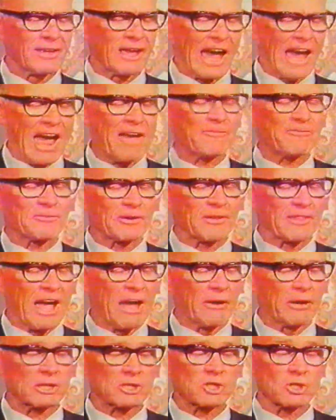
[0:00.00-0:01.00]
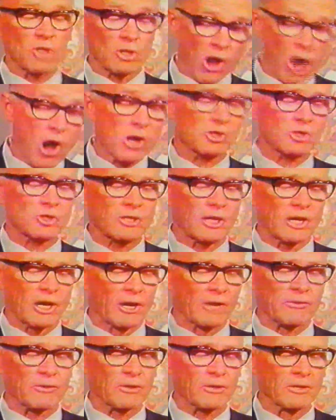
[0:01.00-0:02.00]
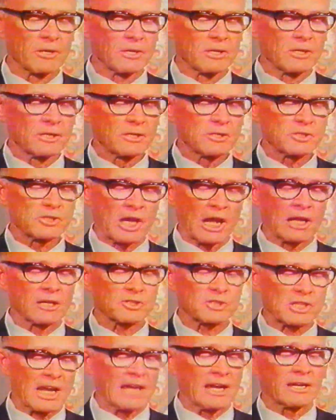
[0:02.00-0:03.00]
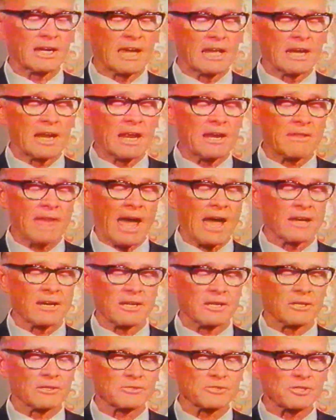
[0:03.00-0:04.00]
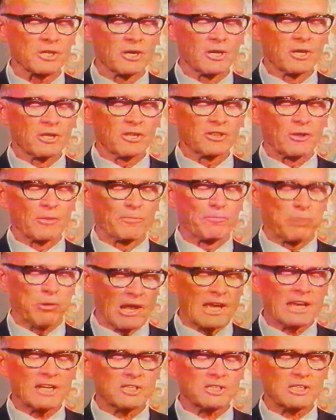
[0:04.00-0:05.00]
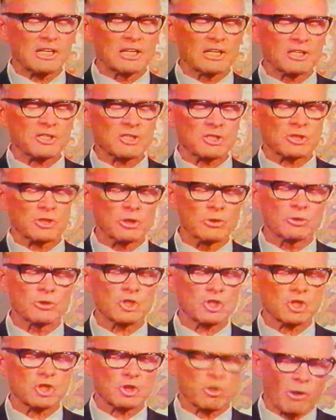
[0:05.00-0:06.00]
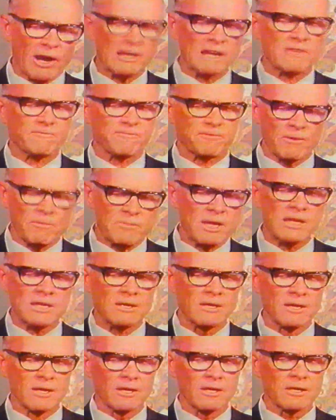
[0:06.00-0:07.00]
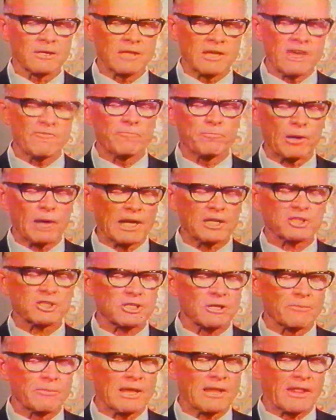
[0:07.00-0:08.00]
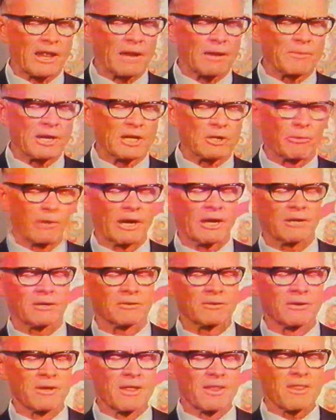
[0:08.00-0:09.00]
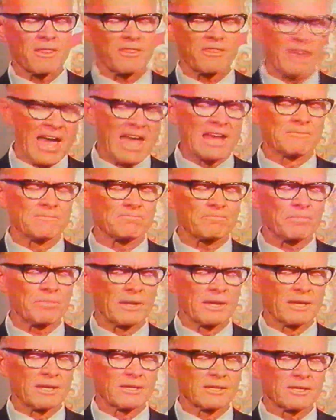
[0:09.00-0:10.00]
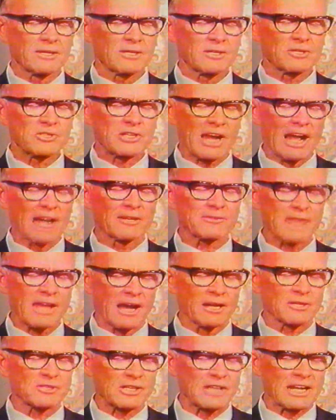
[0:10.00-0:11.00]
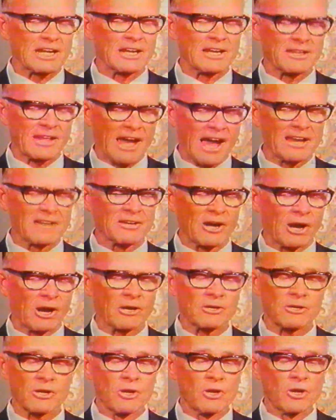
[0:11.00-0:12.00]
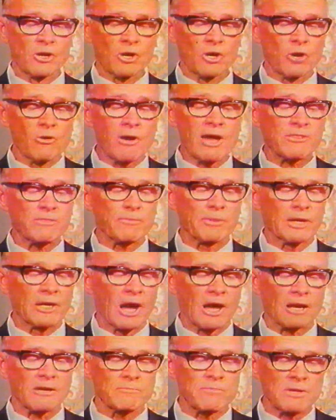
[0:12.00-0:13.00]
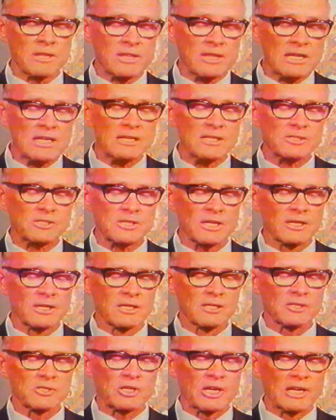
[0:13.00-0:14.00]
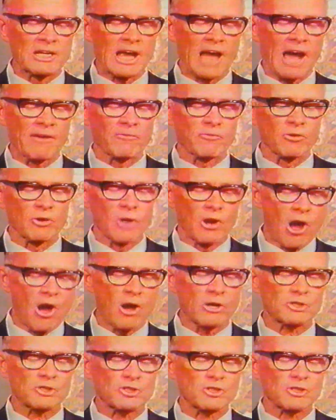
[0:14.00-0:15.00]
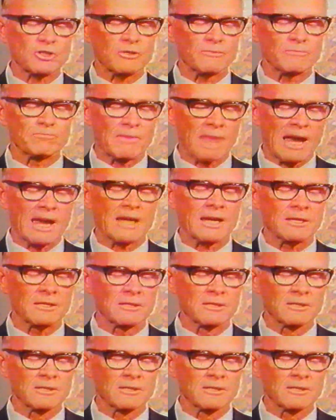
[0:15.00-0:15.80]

after thou hast lost the other, shall say again in thine ears, The place is too straight for me. Give place to me that I may dwell. Then shalt thou say in thine heart, Who hath begotten me these, seeing I've lost my